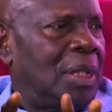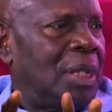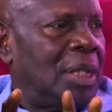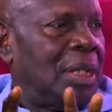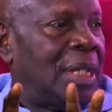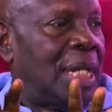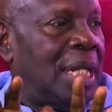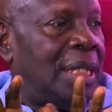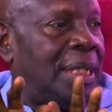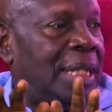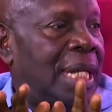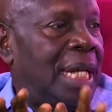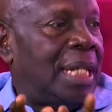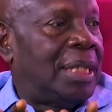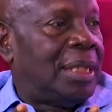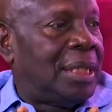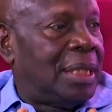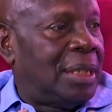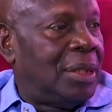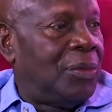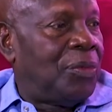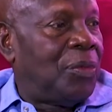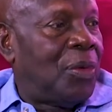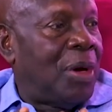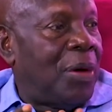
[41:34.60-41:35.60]
the debts
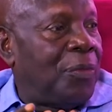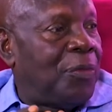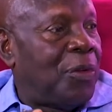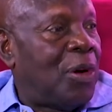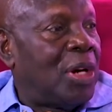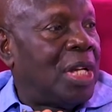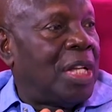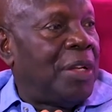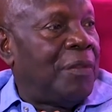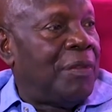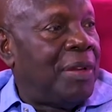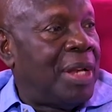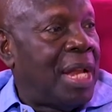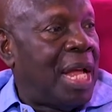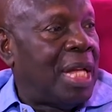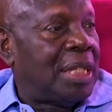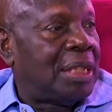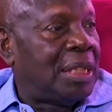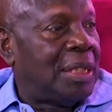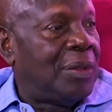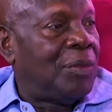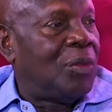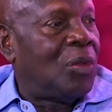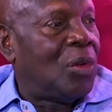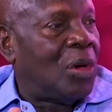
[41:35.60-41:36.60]
were forgiven as
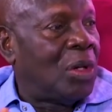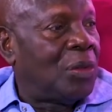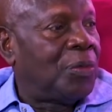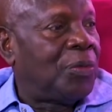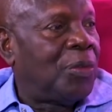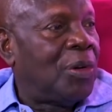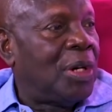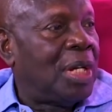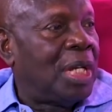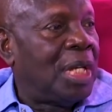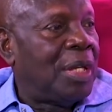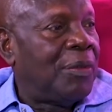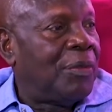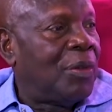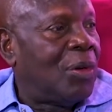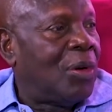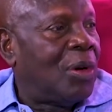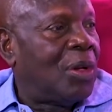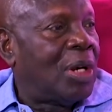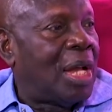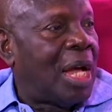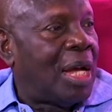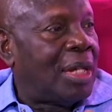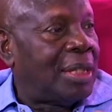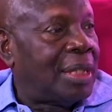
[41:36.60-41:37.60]
if God forgave
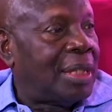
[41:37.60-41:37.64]
all our